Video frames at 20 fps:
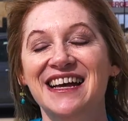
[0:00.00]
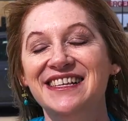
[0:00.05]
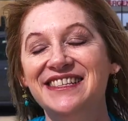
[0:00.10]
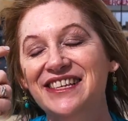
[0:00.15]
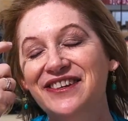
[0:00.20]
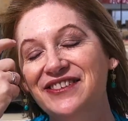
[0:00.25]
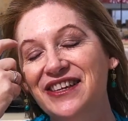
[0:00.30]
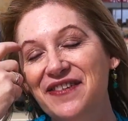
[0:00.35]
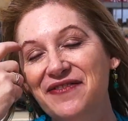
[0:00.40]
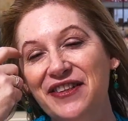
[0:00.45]

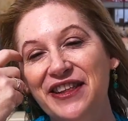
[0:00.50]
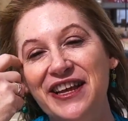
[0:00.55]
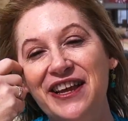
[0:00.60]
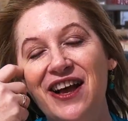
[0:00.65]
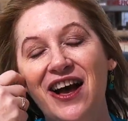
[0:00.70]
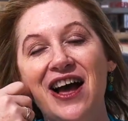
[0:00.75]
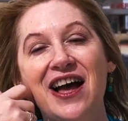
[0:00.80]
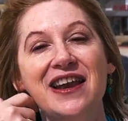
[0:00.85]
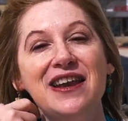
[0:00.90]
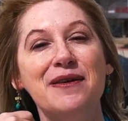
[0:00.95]
So definitely
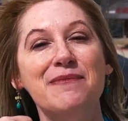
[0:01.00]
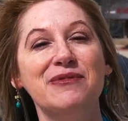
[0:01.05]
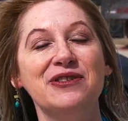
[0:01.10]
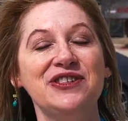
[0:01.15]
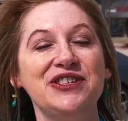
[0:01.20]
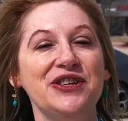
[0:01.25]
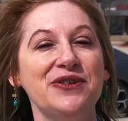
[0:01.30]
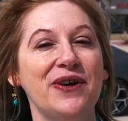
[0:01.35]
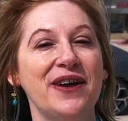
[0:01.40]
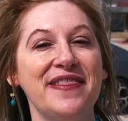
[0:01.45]
con number
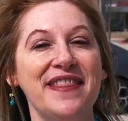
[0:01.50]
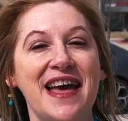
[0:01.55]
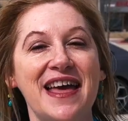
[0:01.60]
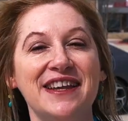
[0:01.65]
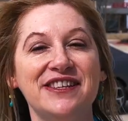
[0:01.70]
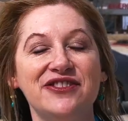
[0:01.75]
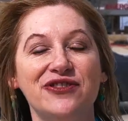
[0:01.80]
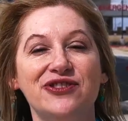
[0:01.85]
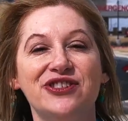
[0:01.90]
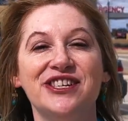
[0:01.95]
two on
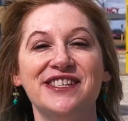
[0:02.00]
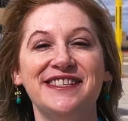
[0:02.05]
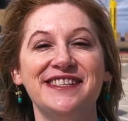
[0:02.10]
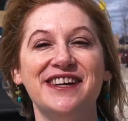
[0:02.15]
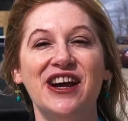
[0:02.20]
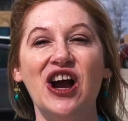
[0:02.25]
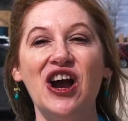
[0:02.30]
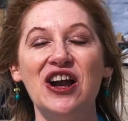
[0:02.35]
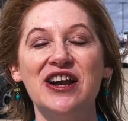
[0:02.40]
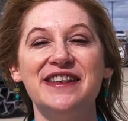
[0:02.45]
that is there
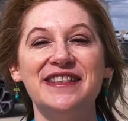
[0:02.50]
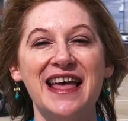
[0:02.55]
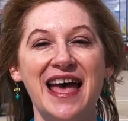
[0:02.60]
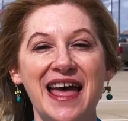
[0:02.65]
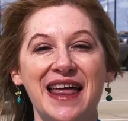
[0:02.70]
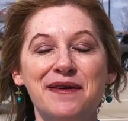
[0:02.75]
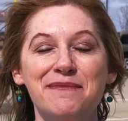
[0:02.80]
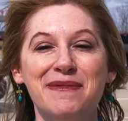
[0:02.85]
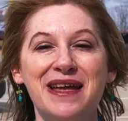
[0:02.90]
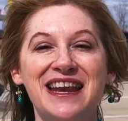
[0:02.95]
just aren't
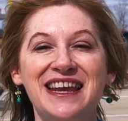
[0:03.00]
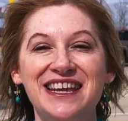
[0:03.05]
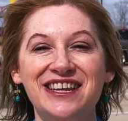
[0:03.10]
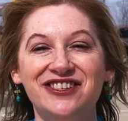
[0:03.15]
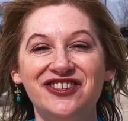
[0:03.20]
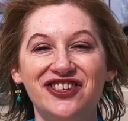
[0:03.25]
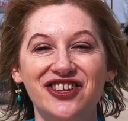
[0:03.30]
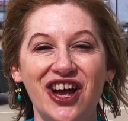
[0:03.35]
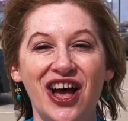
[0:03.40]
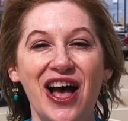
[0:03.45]
that many
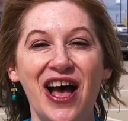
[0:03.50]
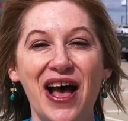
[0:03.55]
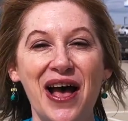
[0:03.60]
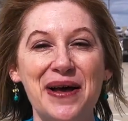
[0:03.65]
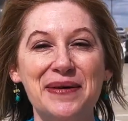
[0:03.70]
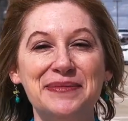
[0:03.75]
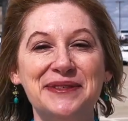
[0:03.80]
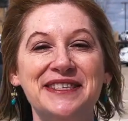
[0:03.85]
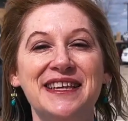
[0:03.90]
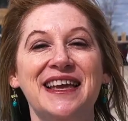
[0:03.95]

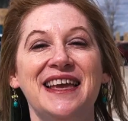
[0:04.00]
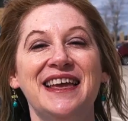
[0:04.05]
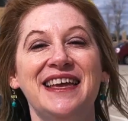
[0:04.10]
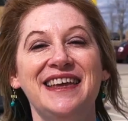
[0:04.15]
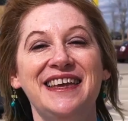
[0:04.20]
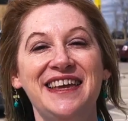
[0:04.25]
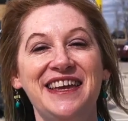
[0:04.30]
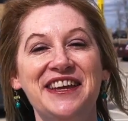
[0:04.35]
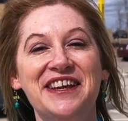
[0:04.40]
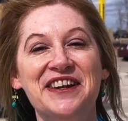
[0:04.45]
jobs
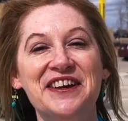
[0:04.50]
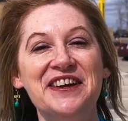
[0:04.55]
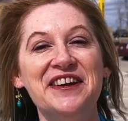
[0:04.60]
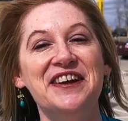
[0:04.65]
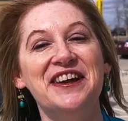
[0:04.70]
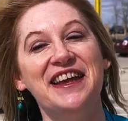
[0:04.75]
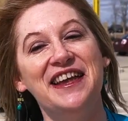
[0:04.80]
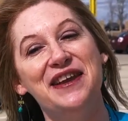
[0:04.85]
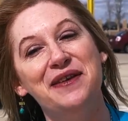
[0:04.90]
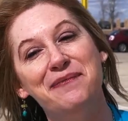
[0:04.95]

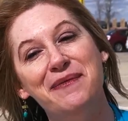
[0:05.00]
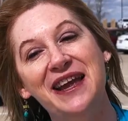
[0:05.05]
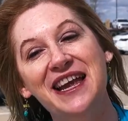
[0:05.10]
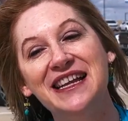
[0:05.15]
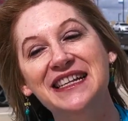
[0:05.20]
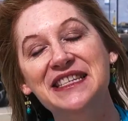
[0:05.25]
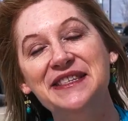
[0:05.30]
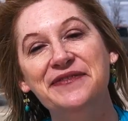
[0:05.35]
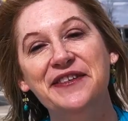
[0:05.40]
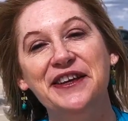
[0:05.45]
here in
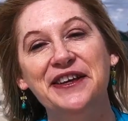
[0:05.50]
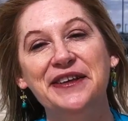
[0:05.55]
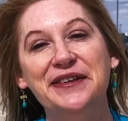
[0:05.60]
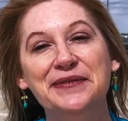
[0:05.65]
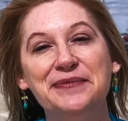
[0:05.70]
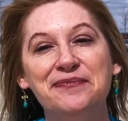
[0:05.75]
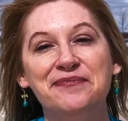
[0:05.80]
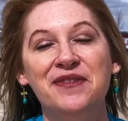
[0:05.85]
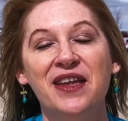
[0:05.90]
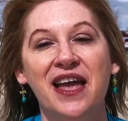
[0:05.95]
Mansfield.
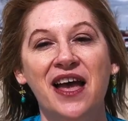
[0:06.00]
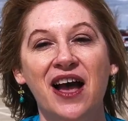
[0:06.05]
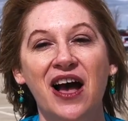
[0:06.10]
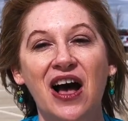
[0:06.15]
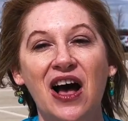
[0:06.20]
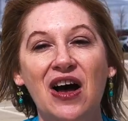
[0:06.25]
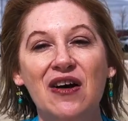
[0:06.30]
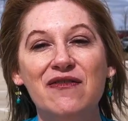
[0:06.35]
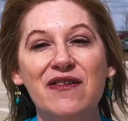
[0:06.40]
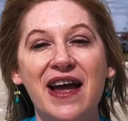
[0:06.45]

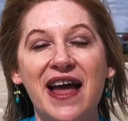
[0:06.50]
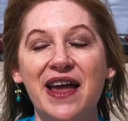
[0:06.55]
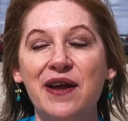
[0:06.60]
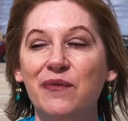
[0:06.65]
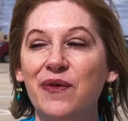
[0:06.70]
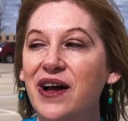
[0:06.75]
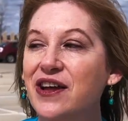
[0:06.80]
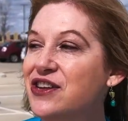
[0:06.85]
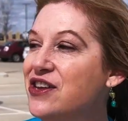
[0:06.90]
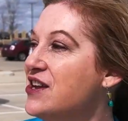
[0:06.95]
All
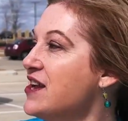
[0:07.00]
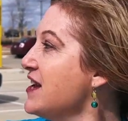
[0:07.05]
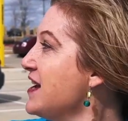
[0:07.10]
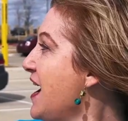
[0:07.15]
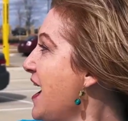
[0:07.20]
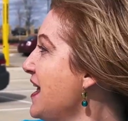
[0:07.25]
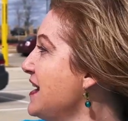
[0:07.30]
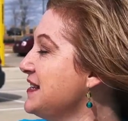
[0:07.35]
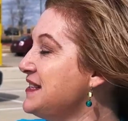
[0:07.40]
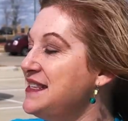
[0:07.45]
right, well, you can
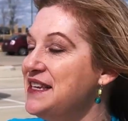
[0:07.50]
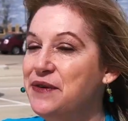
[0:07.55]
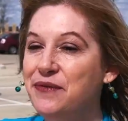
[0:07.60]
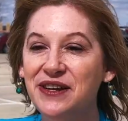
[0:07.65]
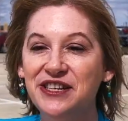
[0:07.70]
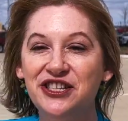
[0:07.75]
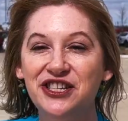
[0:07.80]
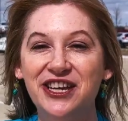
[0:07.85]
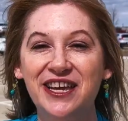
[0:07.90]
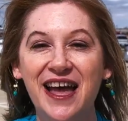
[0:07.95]
kind of see
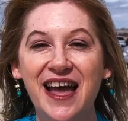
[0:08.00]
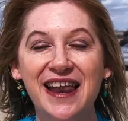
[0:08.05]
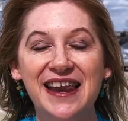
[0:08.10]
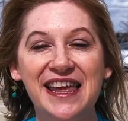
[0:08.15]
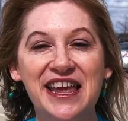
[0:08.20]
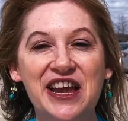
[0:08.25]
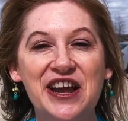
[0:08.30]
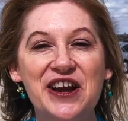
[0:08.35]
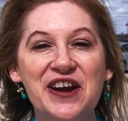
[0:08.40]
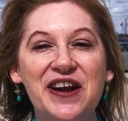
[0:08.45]
what you
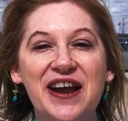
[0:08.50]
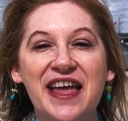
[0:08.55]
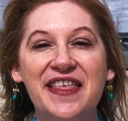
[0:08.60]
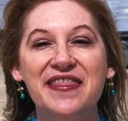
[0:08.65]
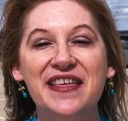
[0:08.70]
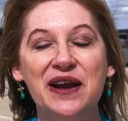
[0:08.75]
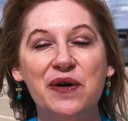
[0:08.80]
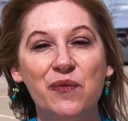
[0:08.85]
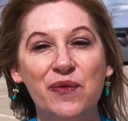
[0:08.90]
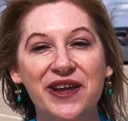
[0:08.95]
got here,
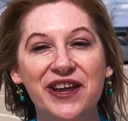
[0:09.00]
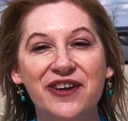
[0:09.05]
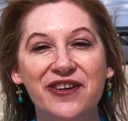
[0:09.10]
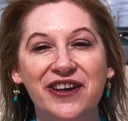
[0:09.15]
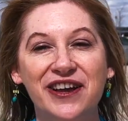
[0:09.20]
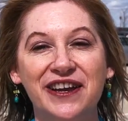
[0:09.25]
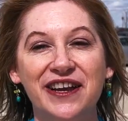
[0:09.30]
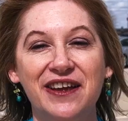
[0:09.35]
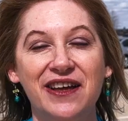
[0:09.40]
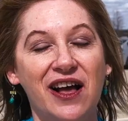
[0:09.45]
and then we are
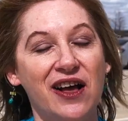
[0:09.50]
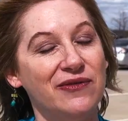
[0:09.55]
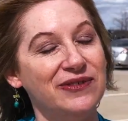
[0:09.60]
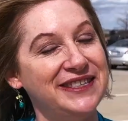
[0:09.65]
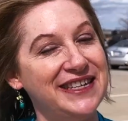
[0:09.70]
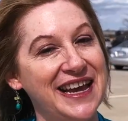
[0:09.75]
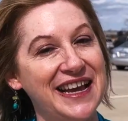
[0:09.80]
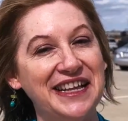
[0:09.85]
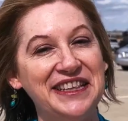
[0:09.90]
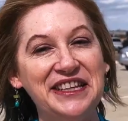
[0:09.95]
gonna, I'll
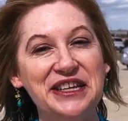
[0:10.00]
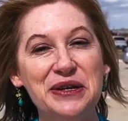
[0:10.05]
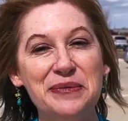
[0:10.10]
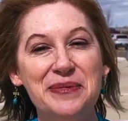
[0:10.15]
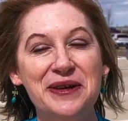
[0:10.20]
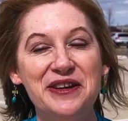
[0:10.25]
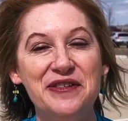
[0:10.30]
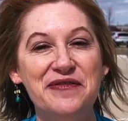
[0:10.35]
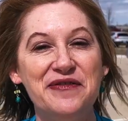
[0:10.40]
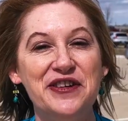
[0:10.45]
take a little
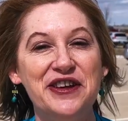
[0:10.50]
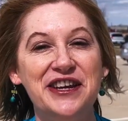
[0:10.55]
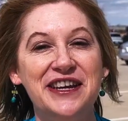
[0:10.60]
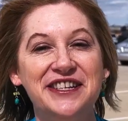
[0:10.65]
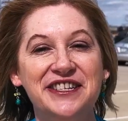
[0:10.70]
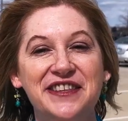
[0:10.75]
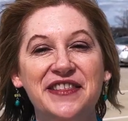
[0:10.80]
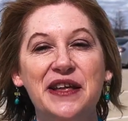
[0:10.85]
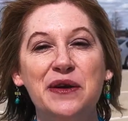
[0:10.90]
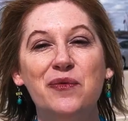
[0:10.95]
bit of
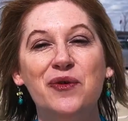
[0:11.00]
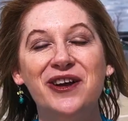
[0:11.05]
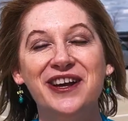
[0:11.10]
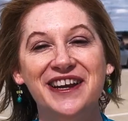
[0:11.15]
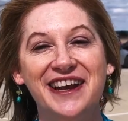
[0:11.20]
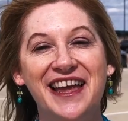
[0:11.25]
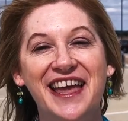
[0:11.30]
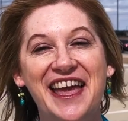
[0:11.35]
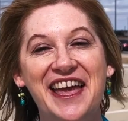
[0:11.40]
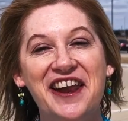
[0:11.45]
footage, and then we're
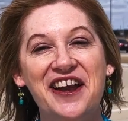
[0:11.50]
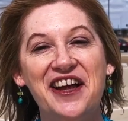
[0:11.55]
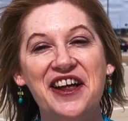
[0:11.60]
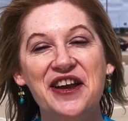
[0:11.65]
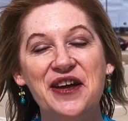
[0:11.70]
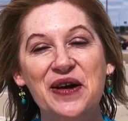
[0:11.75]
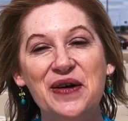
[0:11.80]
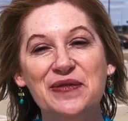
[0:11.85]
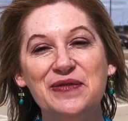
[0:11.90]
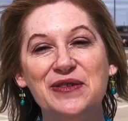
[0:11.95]
gonna head
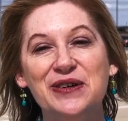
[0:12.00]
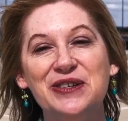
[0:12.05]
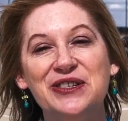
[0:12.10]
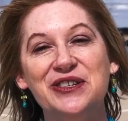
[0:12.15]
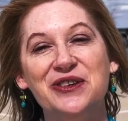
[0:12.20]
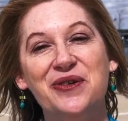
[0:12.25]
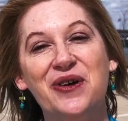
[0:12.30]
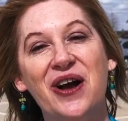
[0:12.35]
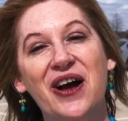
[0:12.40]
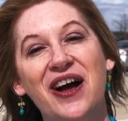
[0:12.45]
on over
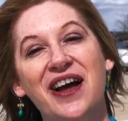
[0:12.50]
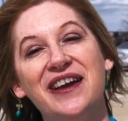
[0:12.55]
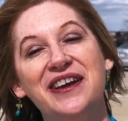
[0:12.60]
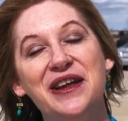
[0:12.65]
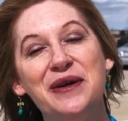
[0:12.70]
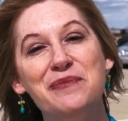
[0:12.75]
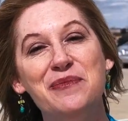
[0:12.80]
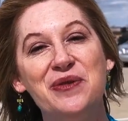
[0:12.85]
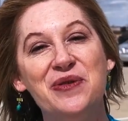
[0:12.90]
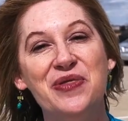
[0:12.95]
to con
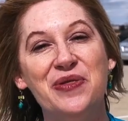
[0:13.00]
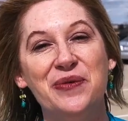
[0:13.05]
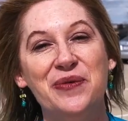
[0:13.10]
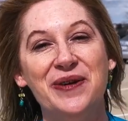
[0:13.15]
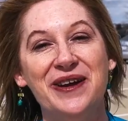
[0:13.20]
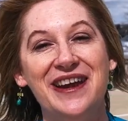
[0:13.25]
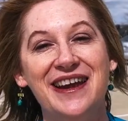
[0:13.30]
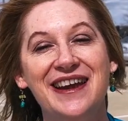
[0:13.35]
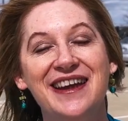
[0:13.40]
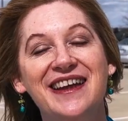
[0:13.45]
number
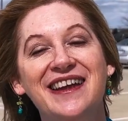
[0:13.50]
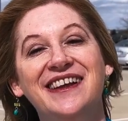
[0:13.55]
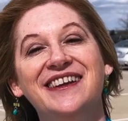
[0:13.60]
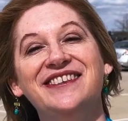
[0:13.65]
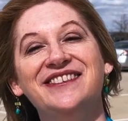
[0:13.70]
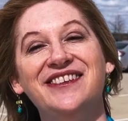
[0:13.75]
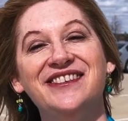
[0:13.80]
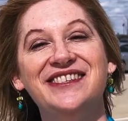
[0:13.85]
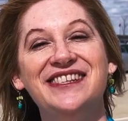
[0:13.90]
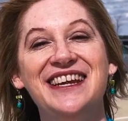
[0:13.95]
3,
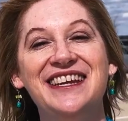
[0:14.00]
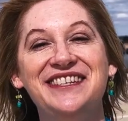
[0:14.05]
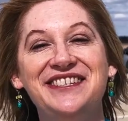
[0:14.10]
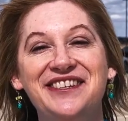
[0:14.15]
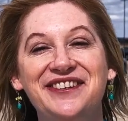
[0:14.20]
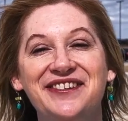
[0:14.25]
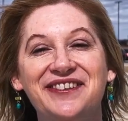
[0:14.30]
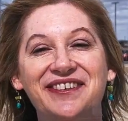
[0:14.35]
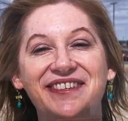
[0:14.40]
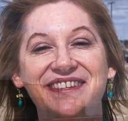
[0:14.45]
so stay
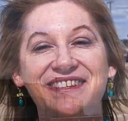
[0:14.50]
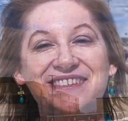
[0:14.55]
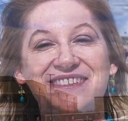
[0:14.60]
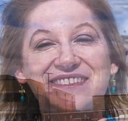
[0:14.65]
tuned.